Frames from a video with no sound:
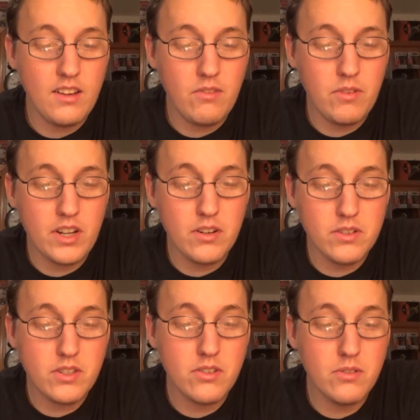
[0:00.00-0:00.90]
we go
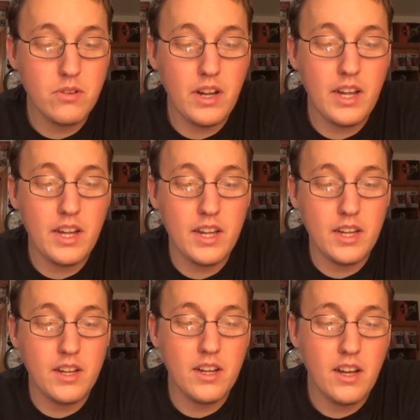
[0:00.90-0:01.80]

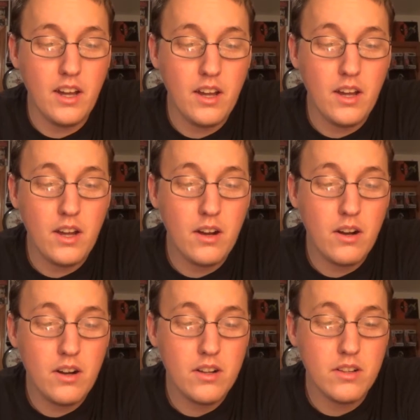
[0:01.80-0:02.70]
to
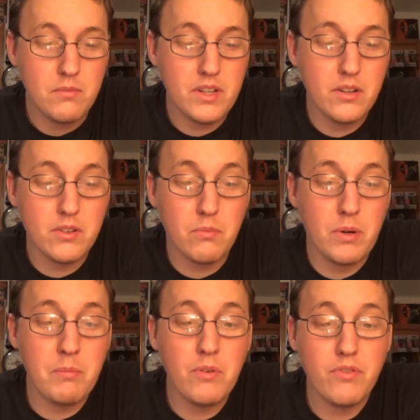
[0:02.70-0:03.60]

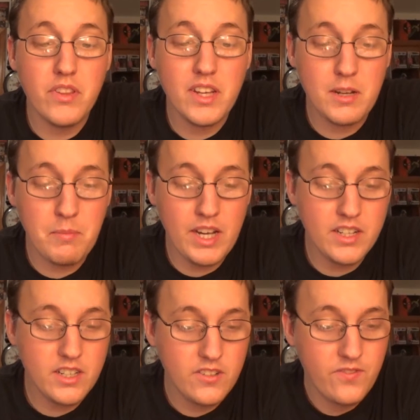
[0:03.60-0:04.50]
Rebel Fleet
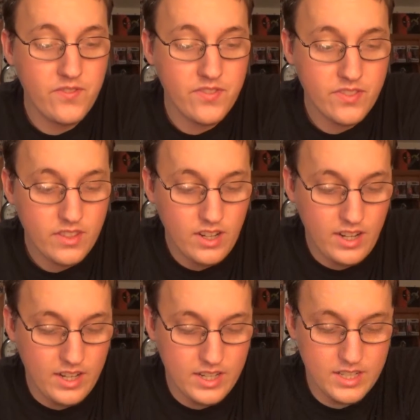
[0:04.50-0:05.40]
Command,
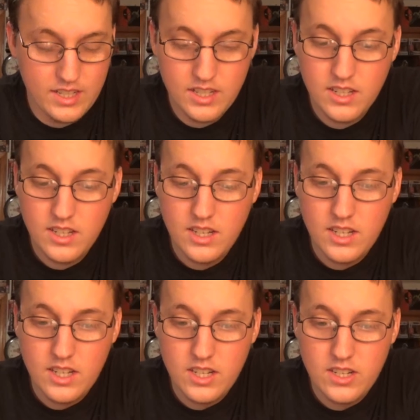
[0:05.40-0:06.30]
and
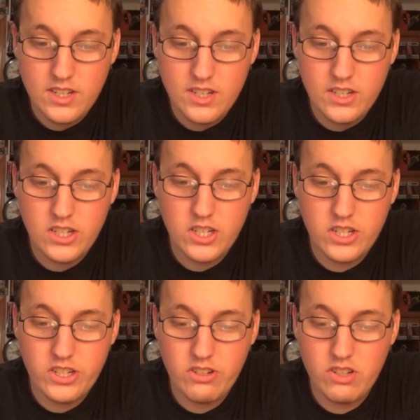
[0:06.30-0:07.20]

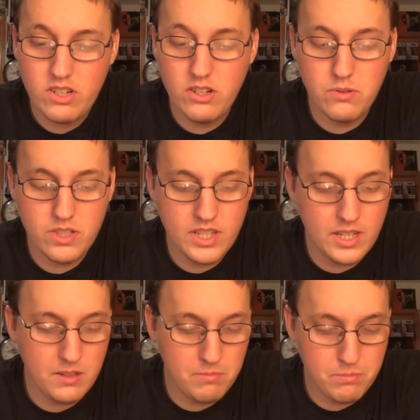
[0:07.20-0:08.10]
you
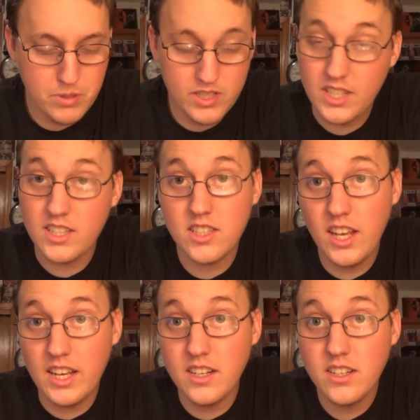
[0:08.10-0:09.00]
see Princess
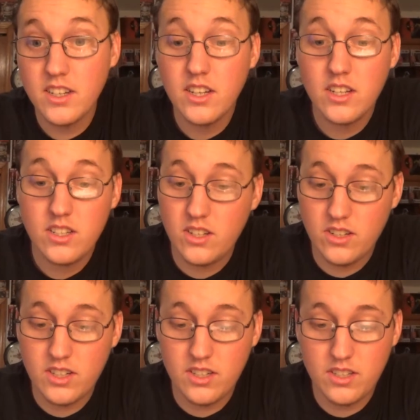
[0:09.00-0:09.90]
Leia
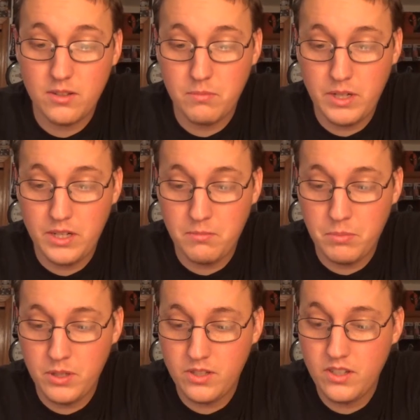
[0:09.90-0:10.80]
talking to some random
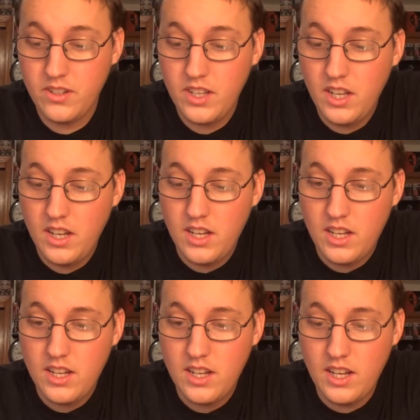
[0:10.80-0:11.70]
person,
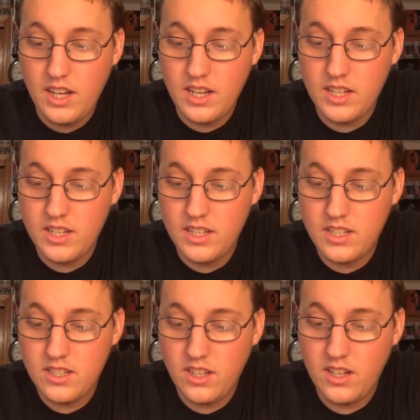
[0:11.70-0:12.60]
and